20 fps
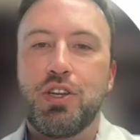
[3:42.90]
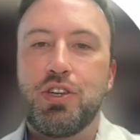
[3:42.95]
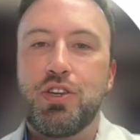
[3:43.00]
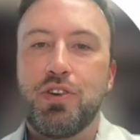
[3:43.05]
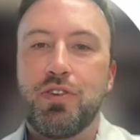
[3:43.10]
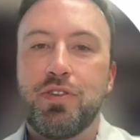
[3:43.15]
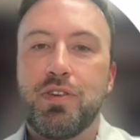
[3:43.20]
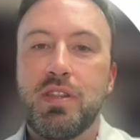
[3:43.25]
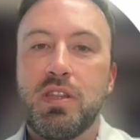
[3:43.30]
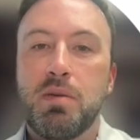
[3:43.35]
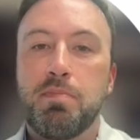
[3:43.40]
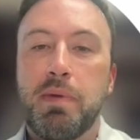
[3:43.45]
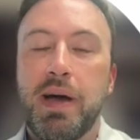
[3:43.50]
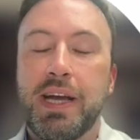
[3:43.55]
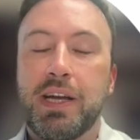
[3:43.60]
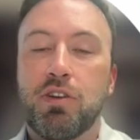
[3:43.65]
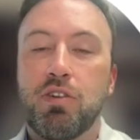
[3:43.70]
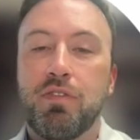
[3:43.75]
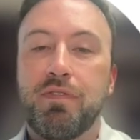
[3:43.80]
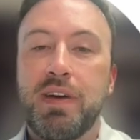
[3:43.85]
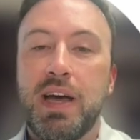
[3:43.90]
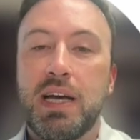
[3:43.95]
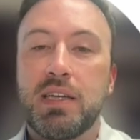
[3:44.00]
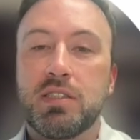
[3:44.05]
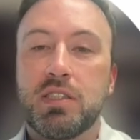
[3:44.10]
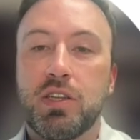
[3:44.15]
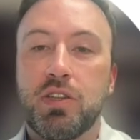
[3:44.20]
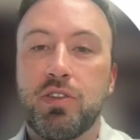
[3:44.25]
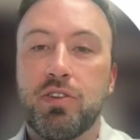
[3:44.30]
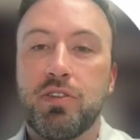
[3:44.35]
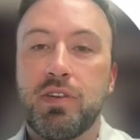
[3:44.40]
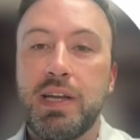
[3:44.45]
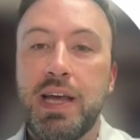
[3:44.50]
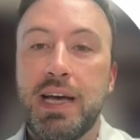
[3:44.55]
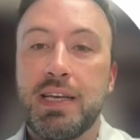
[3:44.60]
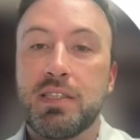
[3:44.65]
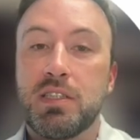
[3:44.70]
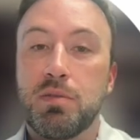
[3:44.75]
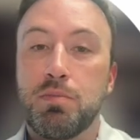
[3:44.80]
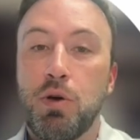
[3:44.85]
During the microvascular
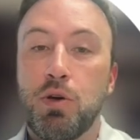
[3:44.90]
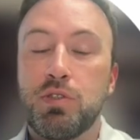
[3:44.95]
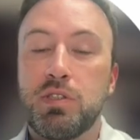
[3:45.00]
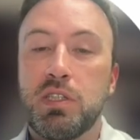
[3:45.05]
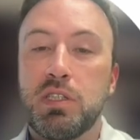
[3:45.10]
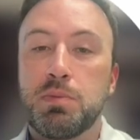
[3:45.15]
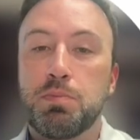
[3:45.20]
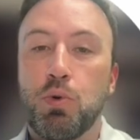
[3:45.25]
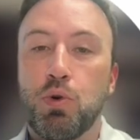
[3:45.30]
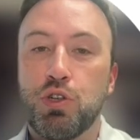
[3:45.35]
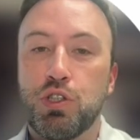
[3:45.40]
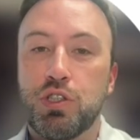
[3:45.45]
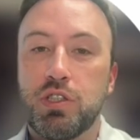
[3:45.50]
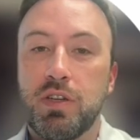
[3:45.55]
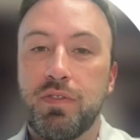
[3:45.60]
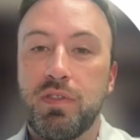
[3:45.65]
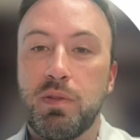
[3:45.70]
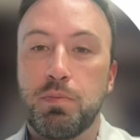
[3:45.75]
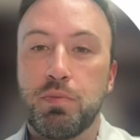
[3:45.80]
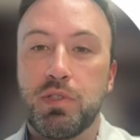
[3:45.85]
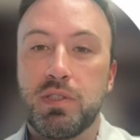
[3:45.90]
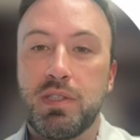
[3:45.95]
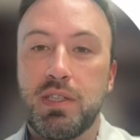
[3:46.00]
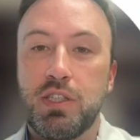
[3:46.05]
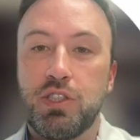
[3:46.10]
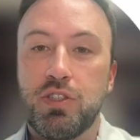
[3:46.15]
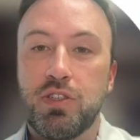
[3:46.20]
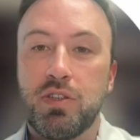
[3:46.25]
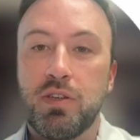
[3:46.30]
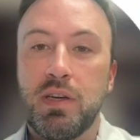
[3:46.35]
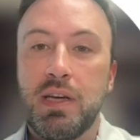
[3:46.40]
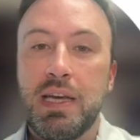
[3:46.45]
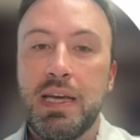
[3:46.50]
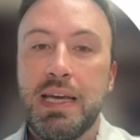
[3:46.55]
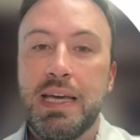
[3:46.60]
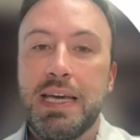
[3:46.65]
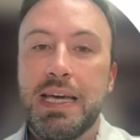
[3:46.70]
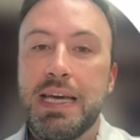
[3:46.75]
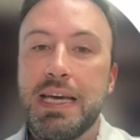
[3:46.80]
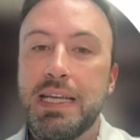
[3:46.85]
anastomosis portion of the procedure,
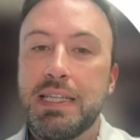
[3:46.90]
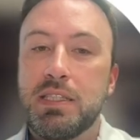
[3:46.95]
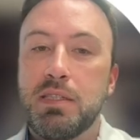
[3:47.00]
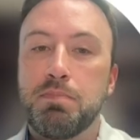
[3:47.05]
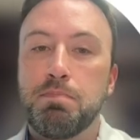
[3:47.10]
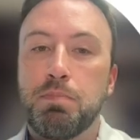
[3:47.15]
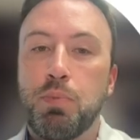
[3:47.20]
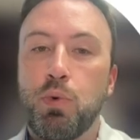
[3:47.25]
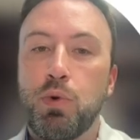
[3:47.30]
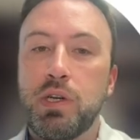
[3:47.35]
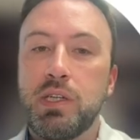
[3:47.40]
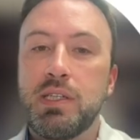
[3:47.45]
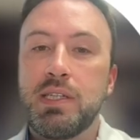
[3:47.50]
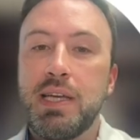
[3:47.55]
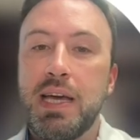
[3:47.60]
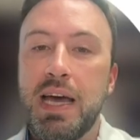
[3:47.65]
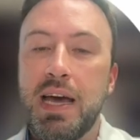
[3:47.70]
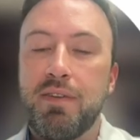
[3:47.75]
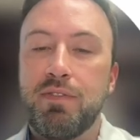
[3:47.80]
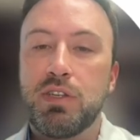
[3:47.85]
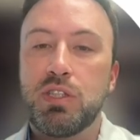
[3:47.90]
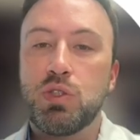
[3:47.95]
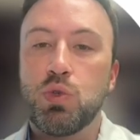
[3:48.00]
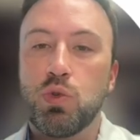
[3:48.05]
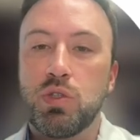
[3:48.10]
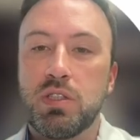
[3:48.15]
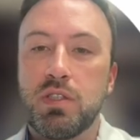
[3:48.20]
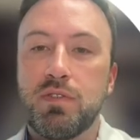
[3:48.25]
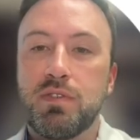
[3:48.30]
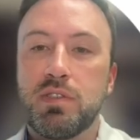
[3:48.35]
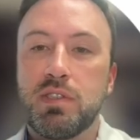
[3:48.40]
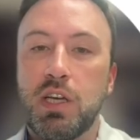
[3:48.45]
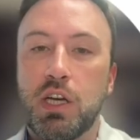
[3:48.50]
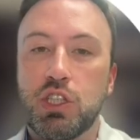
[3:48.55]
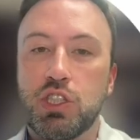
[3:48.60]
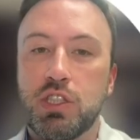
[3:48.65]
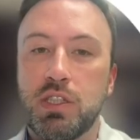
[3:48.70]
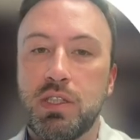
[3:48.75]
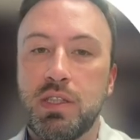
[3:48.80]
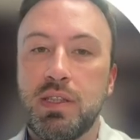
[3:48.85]
it's important to have a source of
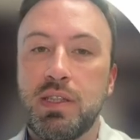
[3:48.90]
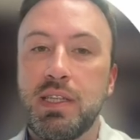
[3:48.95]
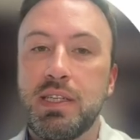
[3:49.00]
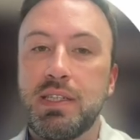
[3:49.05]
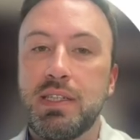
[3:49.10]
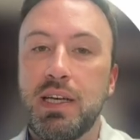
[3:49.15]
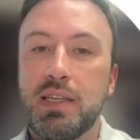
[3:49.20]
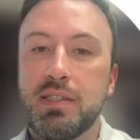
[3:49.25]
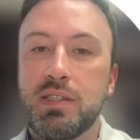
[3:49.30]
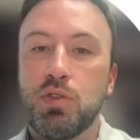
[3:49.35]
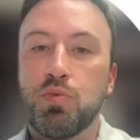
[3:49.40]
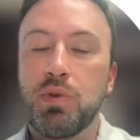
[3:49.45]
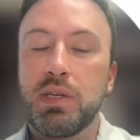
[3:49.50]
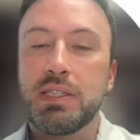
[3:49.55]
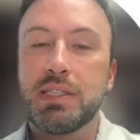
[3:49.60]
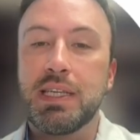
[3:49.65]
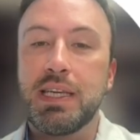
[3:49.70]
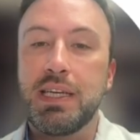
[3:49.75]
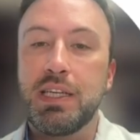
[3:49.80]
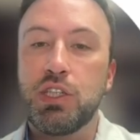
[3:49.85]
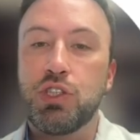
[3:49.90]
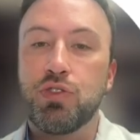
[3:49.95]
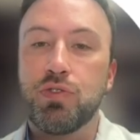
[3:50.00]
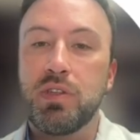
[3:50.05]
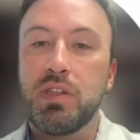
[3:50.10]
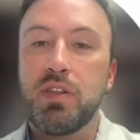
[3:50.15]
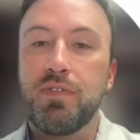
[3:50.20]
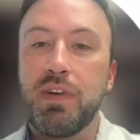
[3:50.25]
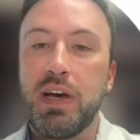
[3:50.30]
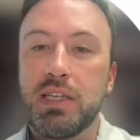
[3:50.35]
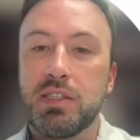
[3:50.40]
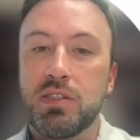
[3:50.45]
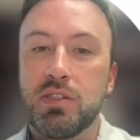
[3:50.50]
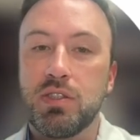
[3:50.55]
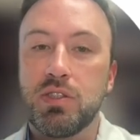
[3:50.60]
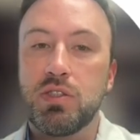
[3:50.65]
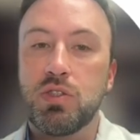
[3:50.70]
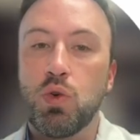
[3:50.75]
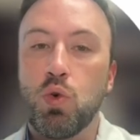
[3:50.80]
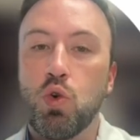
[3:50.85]
suction that doesn't risk injuring the
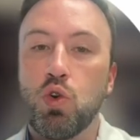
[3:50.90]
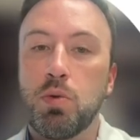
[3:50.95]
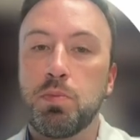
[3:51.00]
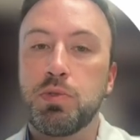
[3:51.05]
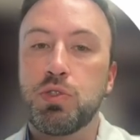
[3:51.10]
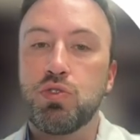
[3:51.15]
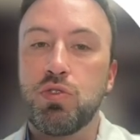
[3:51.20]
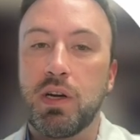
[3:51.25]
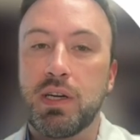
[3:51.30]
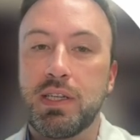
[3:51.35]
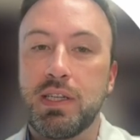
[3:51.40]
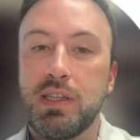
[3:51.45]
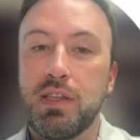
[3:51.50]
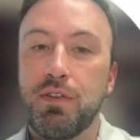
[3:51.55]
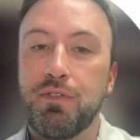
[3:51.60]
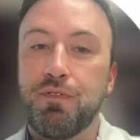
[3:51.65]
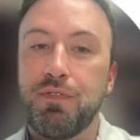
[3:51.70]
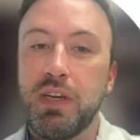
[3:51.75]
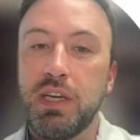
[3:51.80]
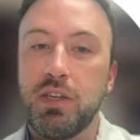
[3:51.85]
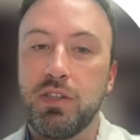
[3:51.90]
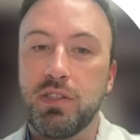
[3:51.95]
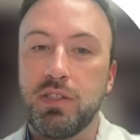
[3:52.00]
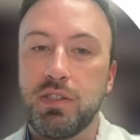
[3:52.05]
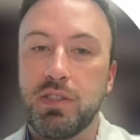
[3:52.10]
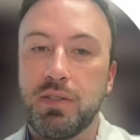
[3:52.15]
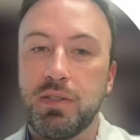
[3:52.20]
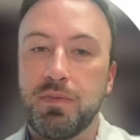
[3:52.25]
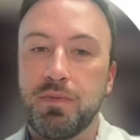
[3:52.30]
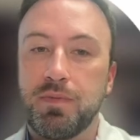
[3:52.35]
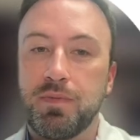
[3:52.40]
vessels or obstructing the field.